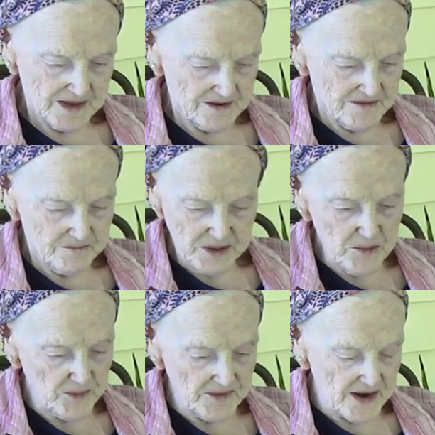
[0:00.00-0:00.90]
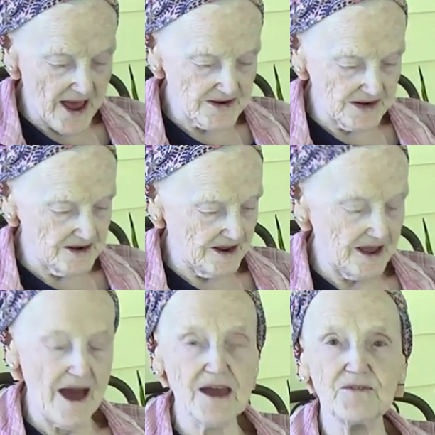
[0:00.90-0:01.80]
They want me to take some more chemo,
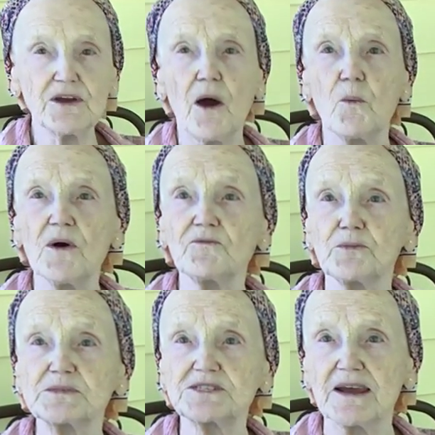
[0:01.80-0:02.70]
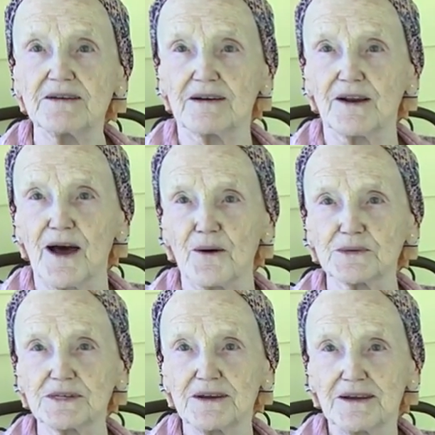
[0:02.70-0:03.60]
but I don't think I'm going to take any more.